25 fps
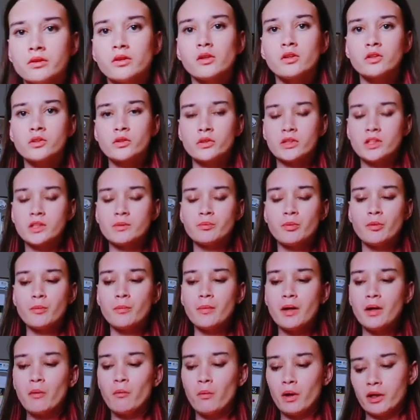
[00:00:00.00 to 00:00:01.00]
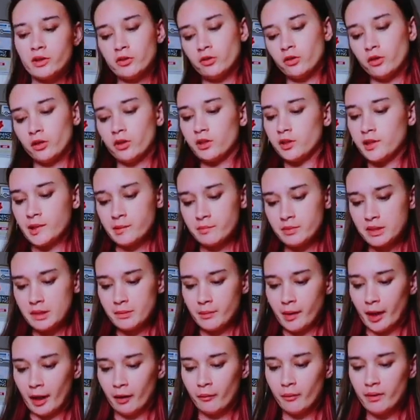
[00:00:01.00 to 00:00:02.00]
So I just put my white chocolate chips in the
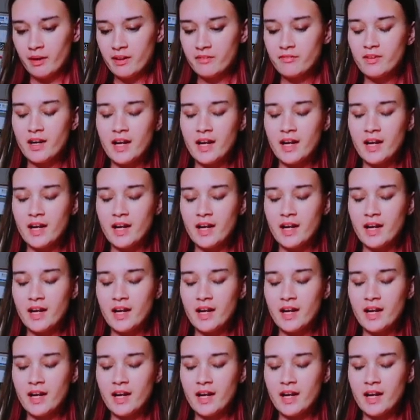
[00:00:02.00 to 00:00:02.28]
microwave,